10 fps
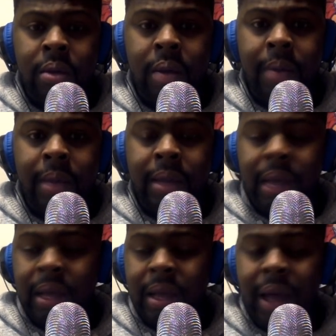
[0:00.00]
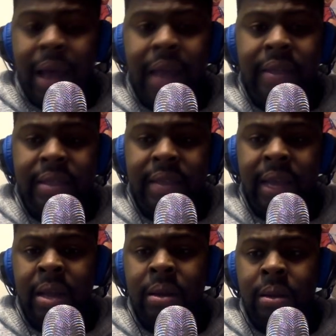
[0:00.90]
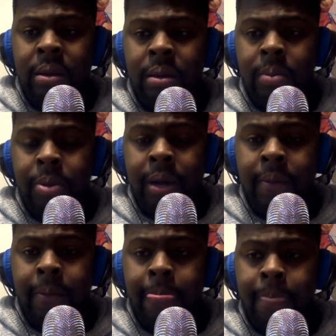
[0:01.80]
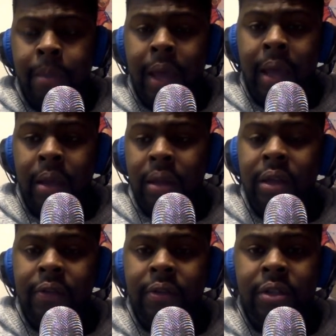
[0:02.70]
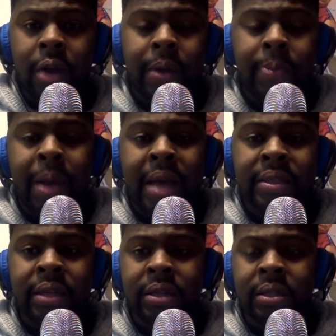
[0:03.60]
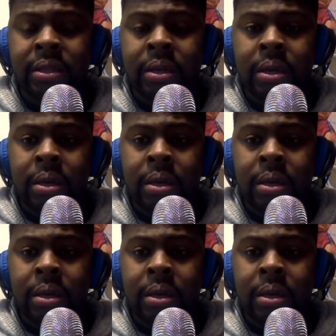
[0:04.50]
I mean, I hate to say it, But, hey, Cleveland's already passed us.